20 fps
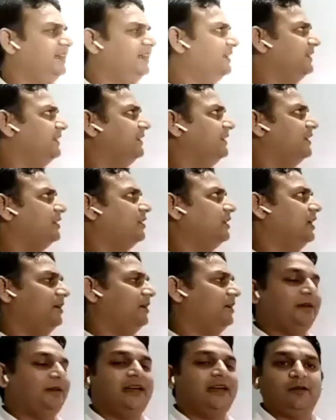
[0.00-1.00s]
not saying it
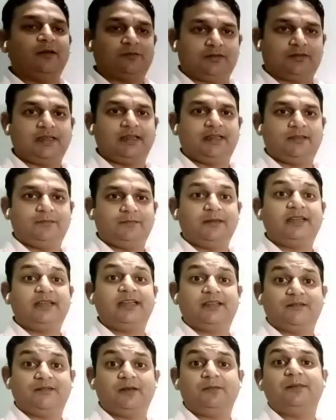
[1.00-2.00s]
is a carbon
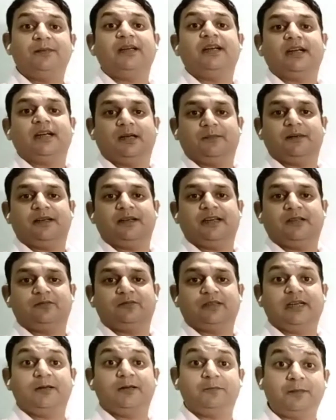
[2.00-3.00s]
dioxide, but it will be a
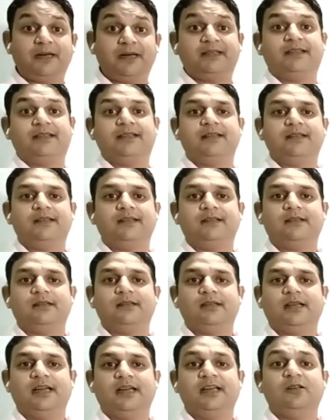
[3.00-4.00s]
carbon dioxide. But
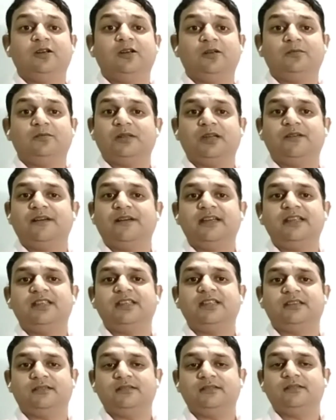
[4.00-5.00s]
in
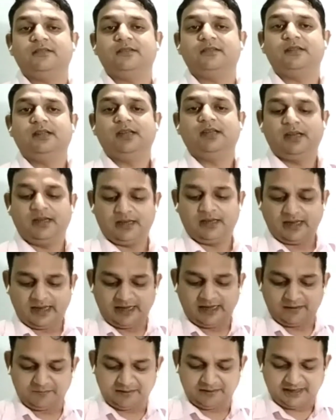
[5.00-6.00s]
observation,
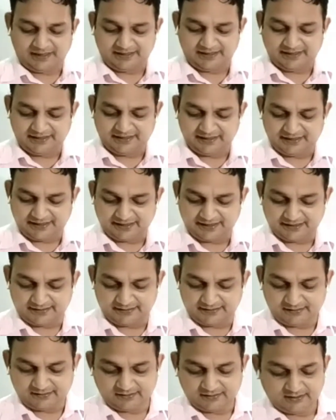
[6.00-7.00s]
I am
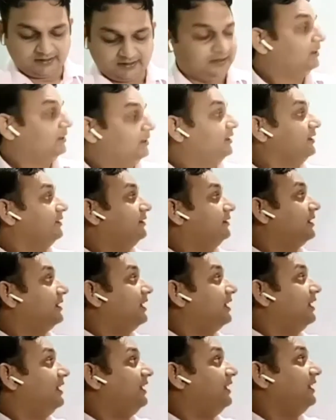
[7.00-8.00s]
writing it here.
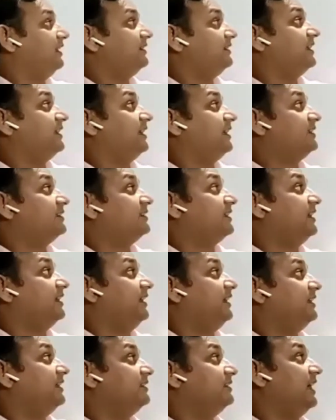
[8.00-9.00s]
The
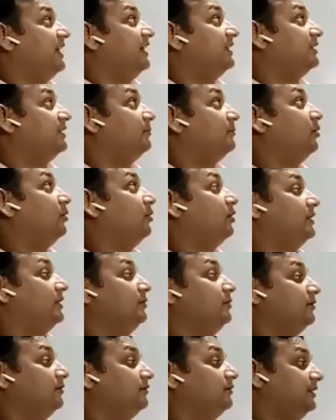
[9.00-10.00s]
colorless gas collects at
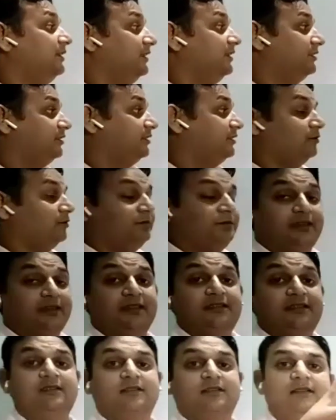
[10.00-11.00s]
the bottom of the
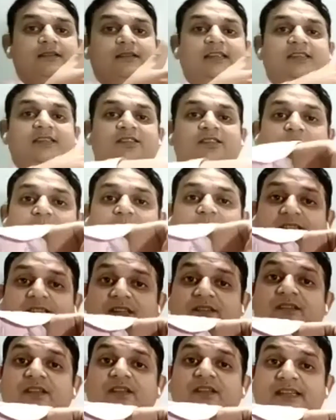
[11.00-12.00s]
test tube. Since
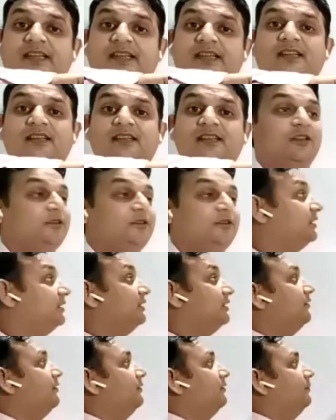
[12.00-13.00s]
test tube is inverted,